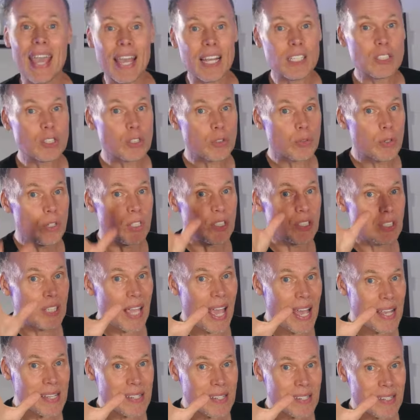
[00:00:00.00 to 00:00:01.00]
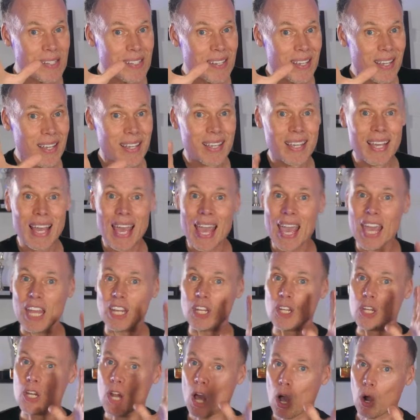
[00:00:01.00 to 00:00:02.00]
answer is yes and
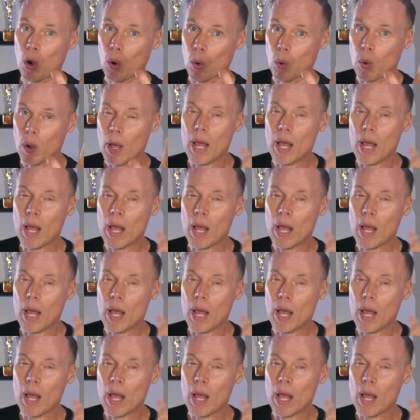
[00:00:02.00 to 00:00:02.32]
no.